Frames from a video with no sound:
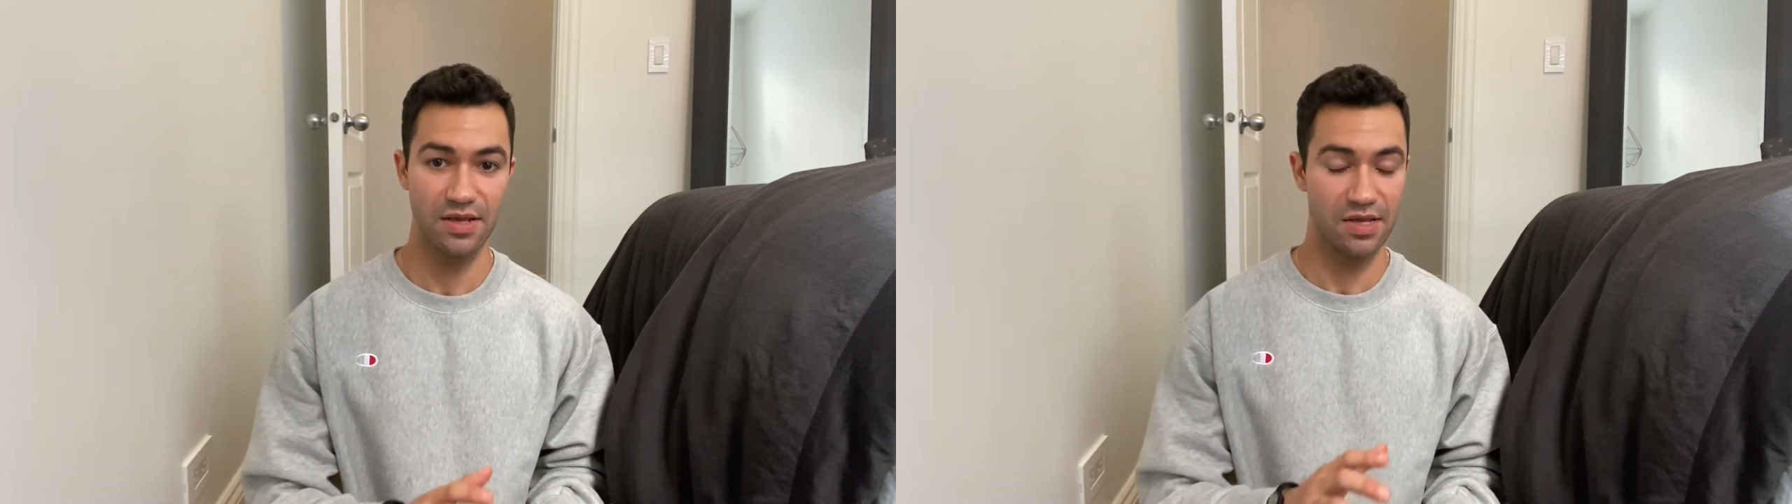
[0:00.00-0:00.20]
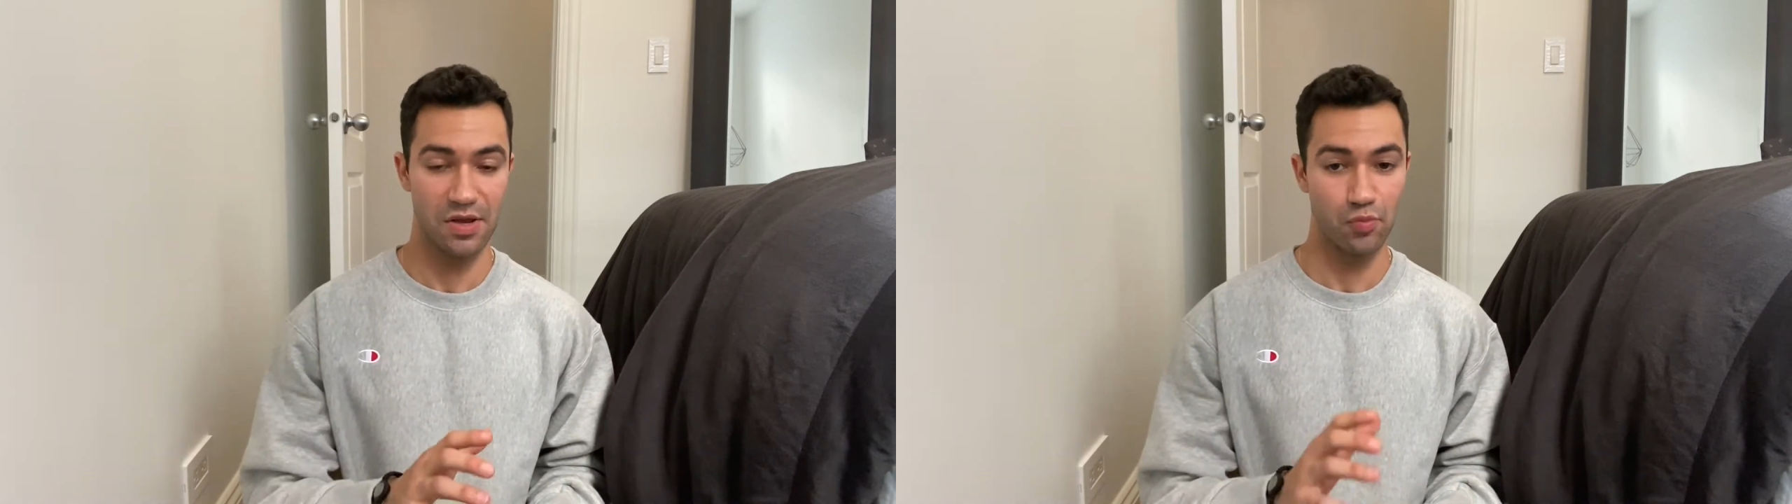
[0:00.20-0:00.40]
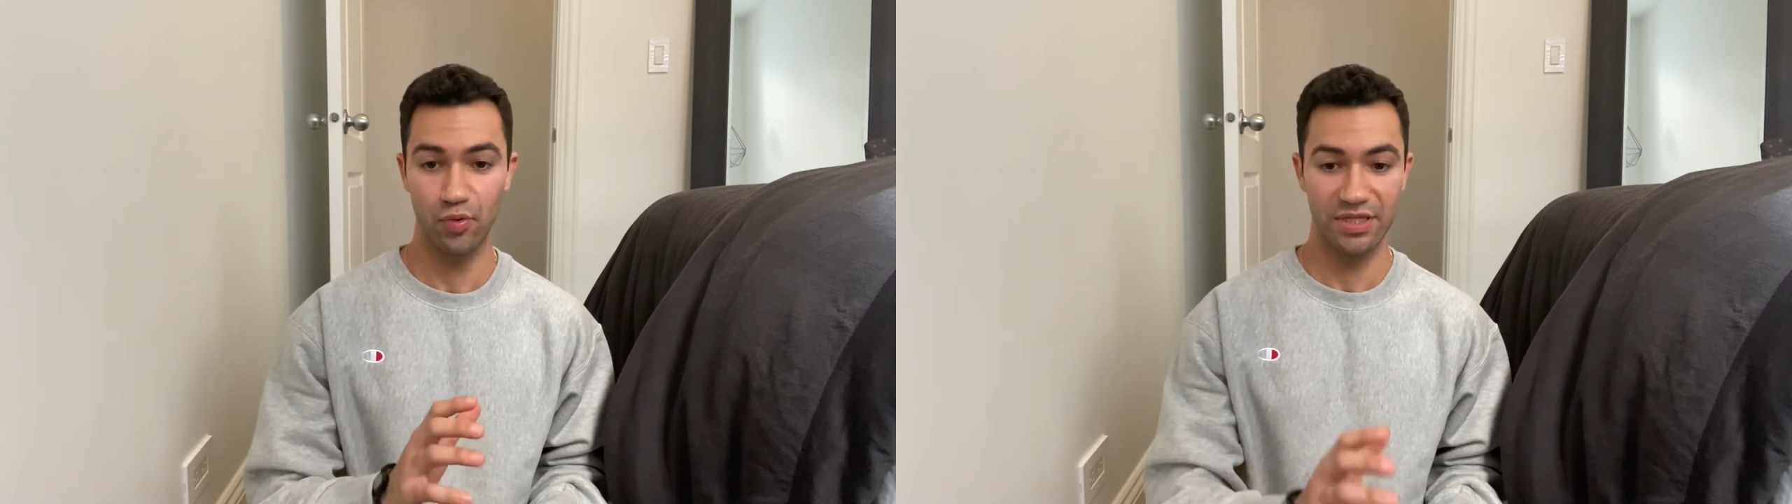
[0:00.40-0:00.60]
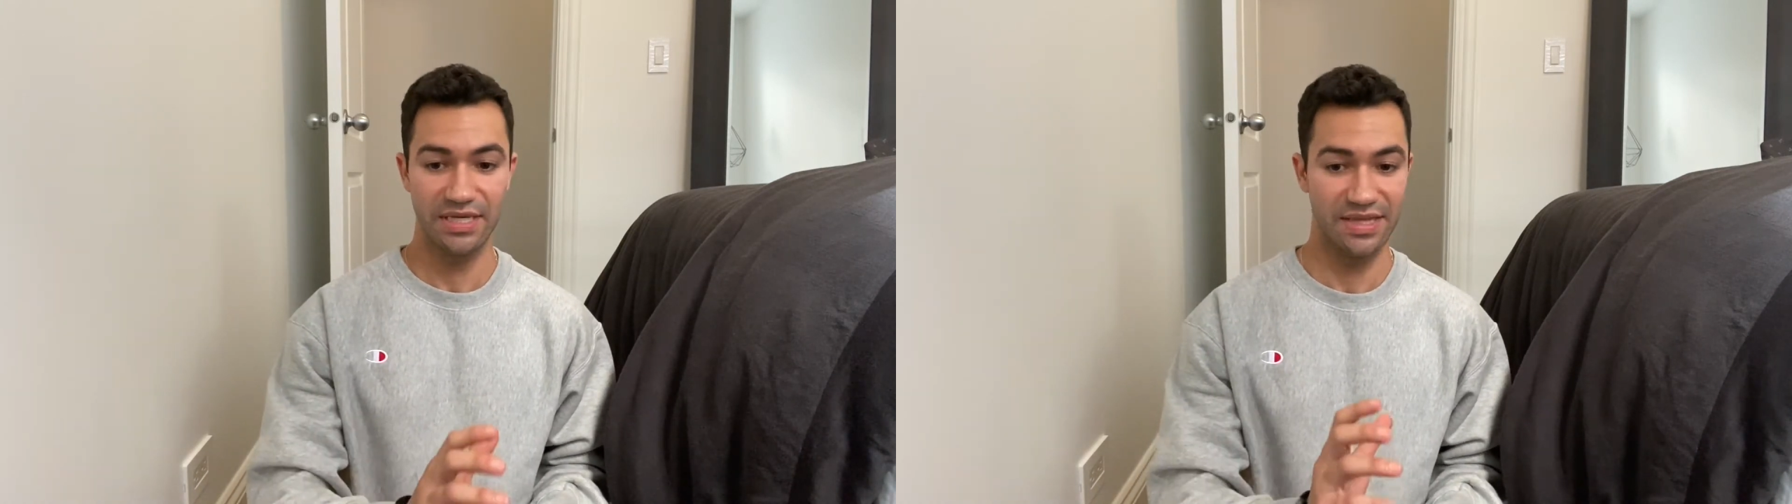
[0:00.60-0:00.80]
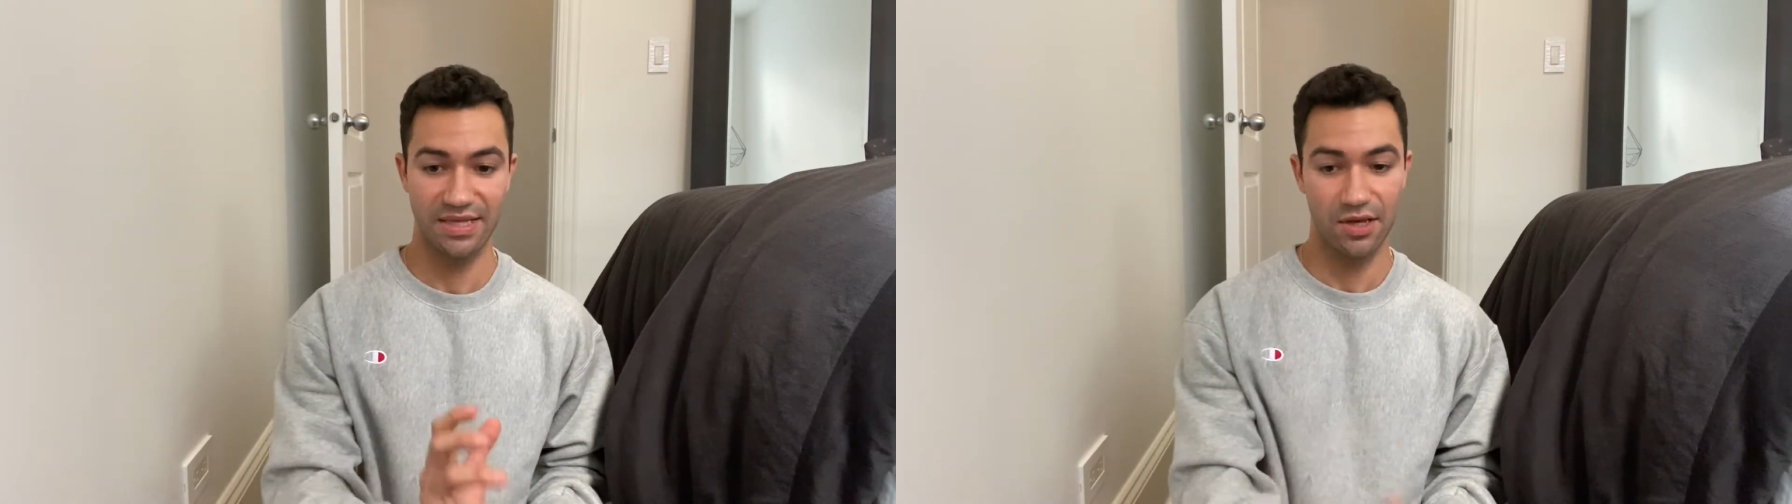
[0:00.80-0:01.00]
really
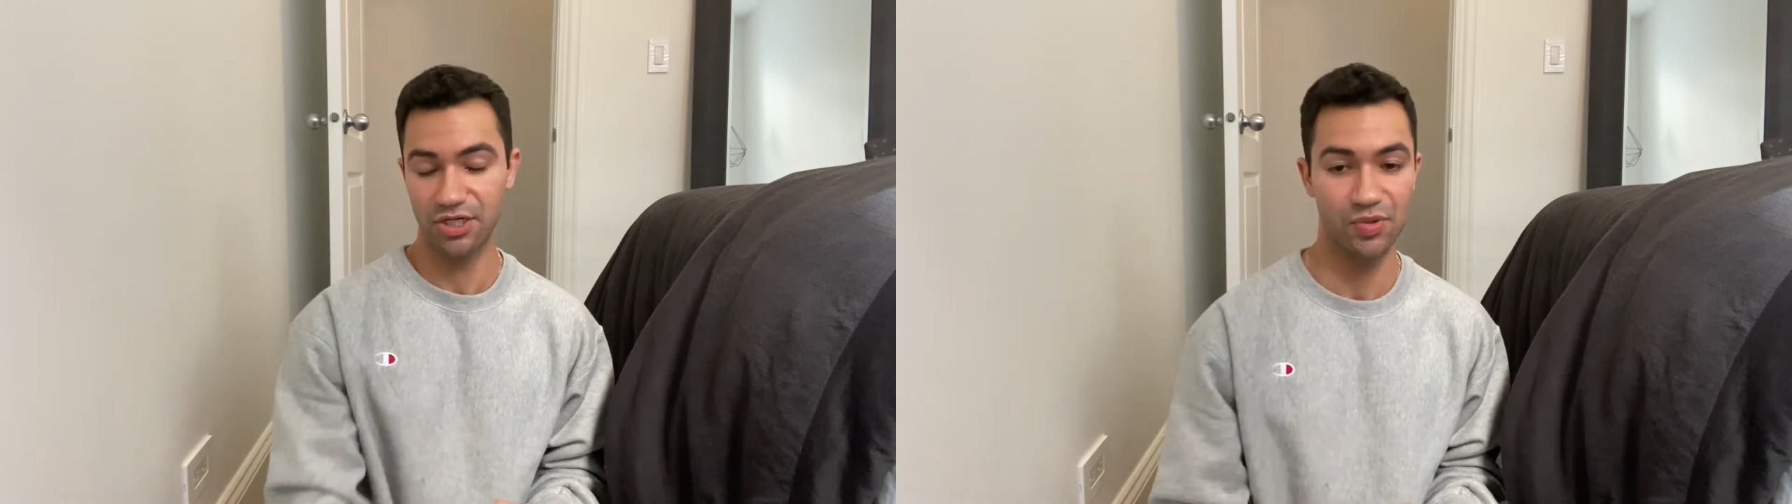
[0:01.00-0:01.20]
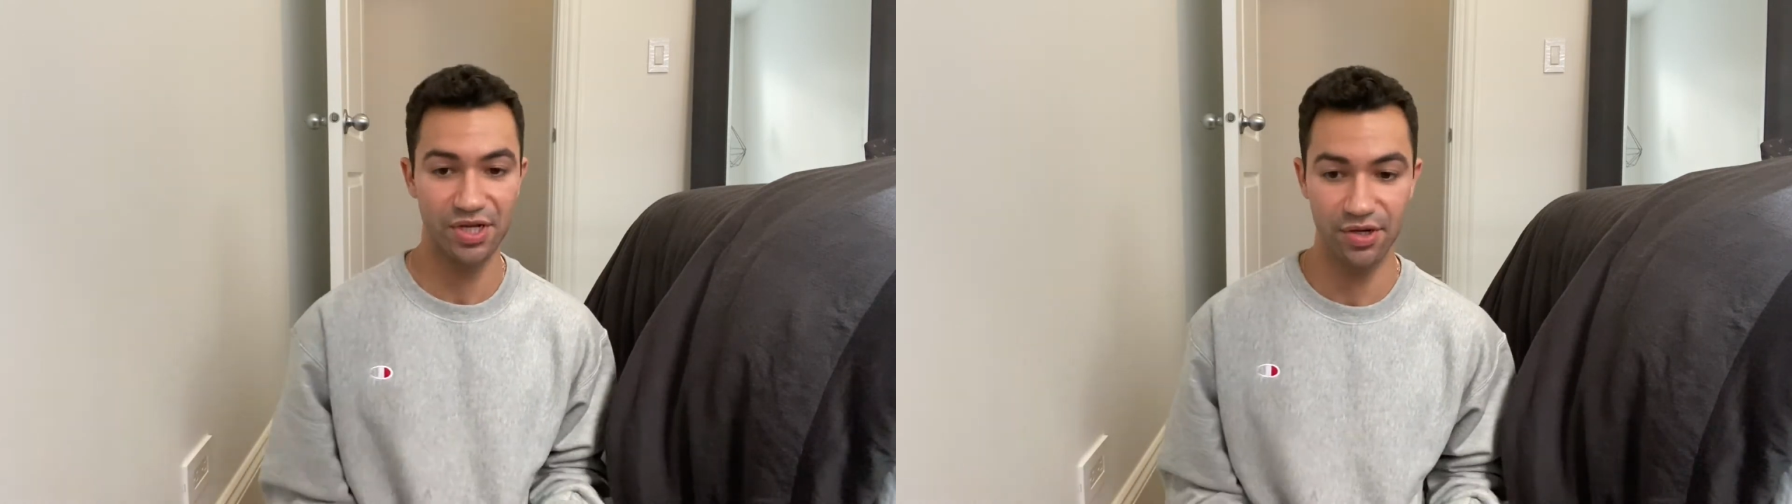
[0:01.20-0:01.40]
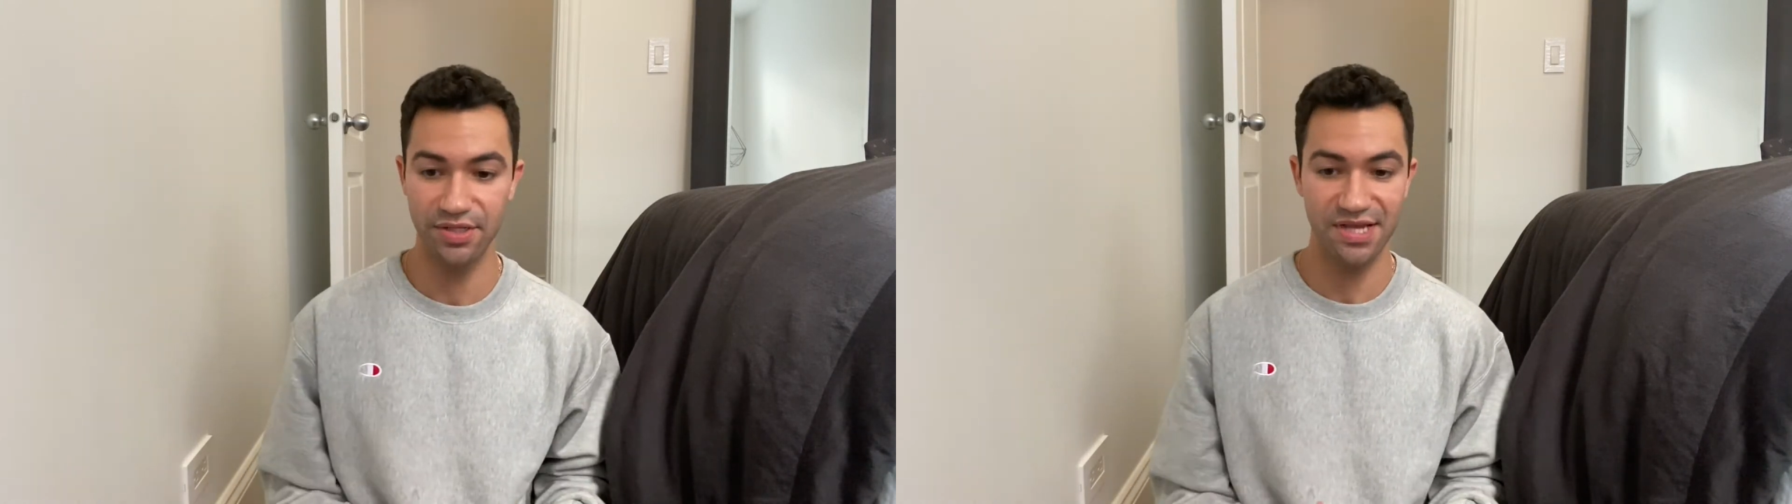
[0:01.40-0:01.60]
like luxury goods,